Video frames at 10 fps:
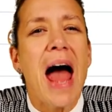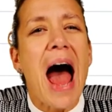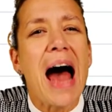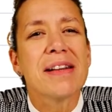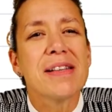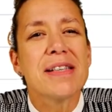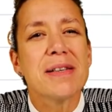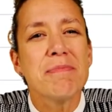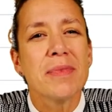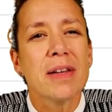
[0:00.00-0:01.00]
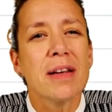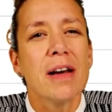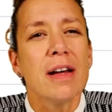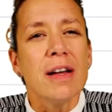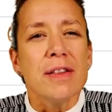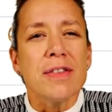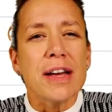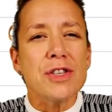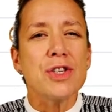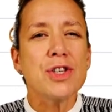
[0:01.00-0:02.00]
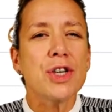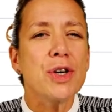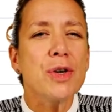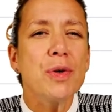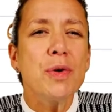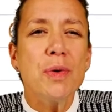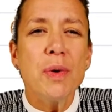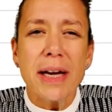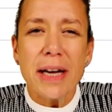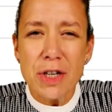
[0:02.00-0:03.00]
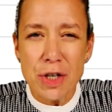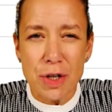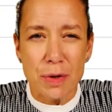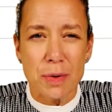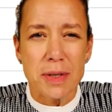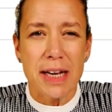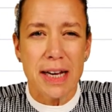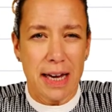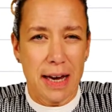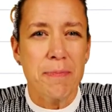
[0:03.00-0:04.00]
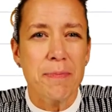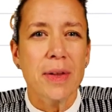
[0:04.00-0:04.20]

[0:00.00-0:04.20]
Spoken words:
And there's two issues here.